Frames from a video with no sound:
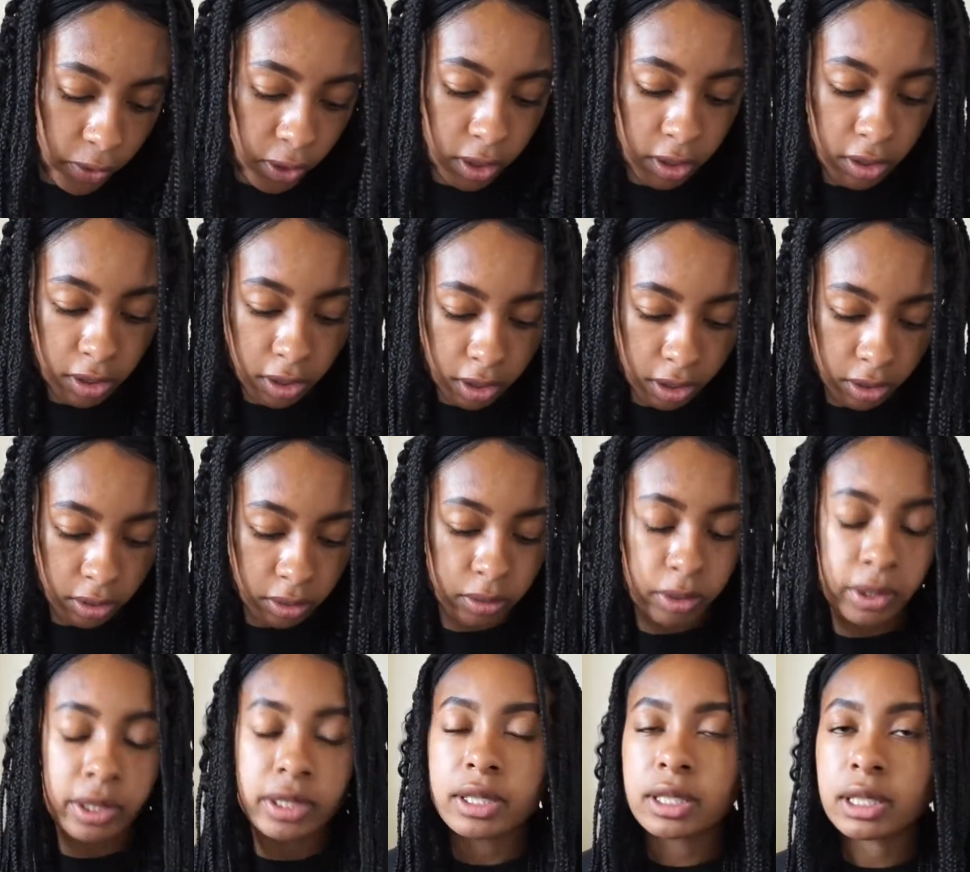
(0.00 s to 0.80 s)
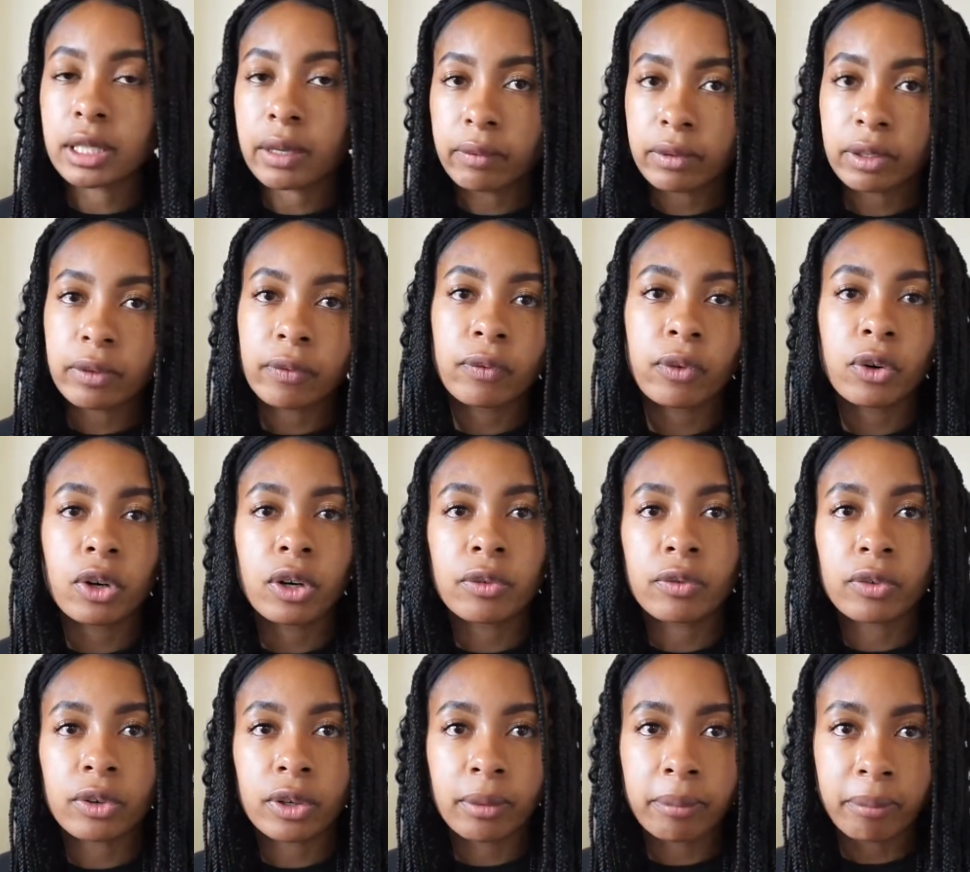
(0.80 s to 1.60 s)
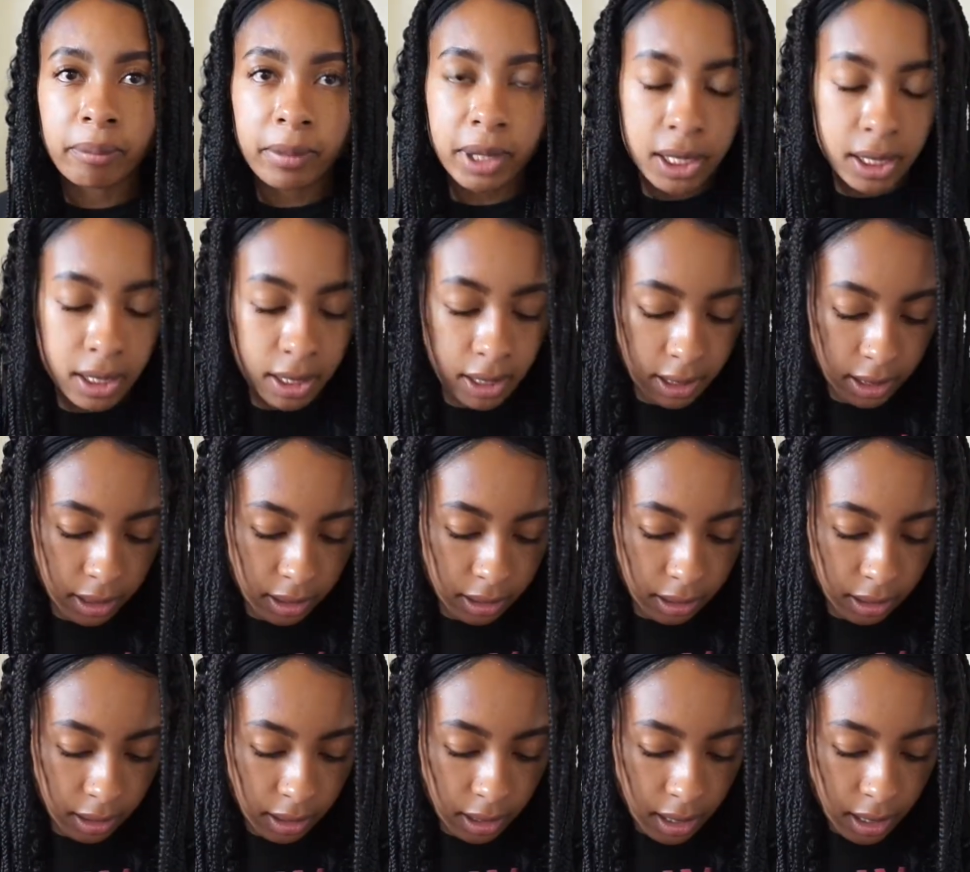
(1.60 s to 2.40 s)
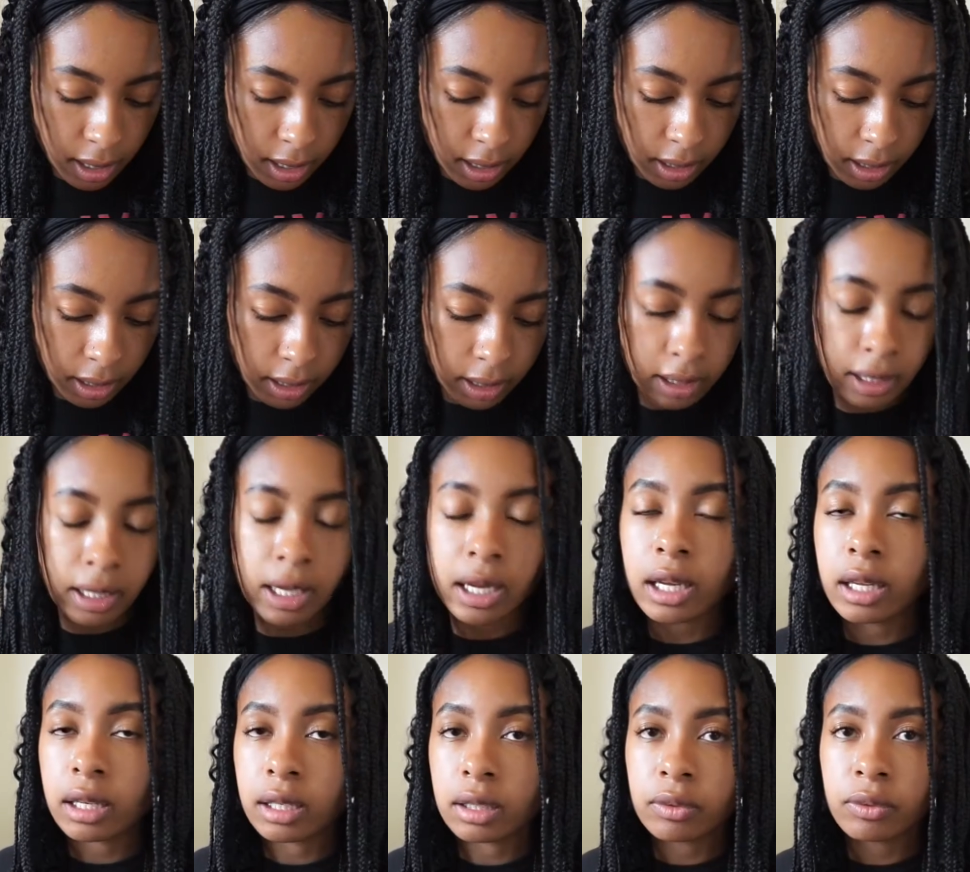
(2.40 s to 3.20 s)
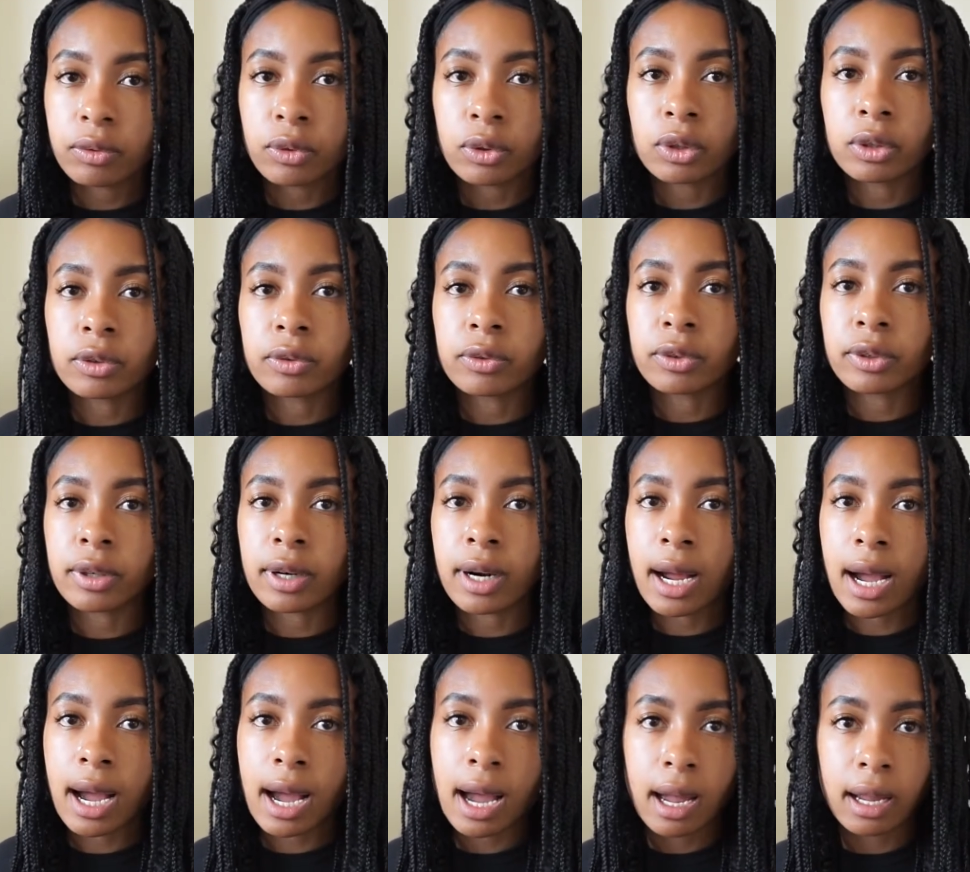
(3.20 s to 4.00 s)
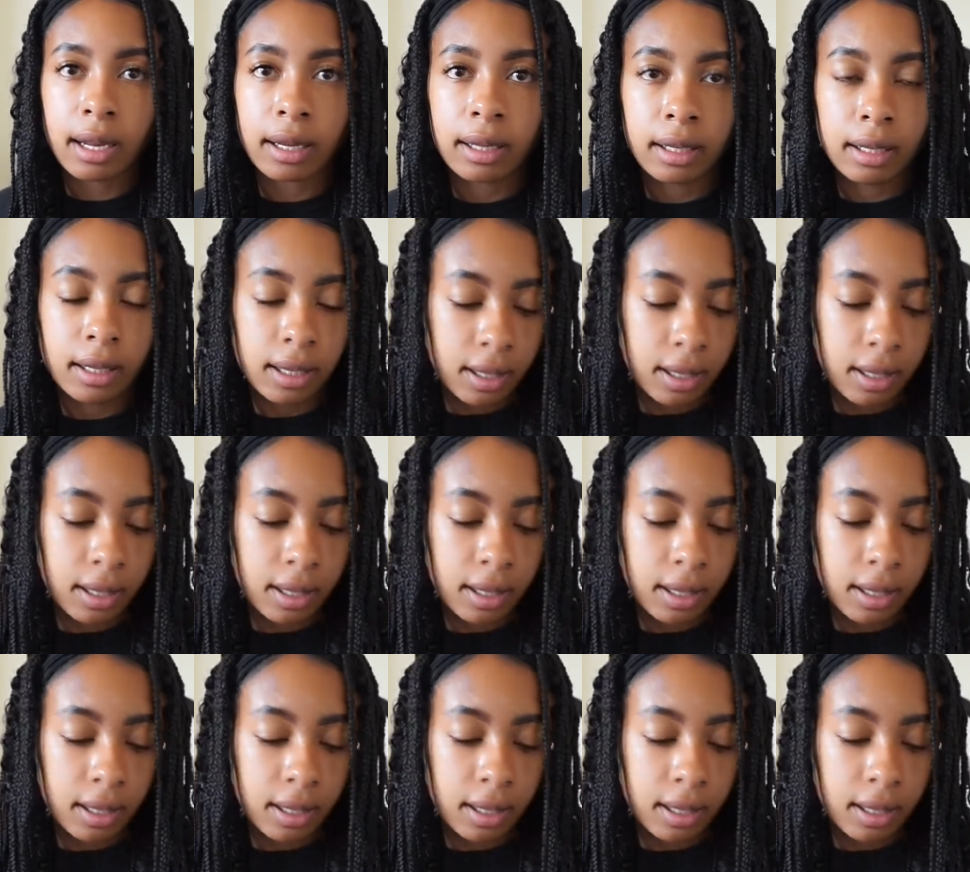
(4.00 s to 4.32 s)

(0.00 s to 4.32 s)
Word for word: low, 74 for a median, and 84 for a high.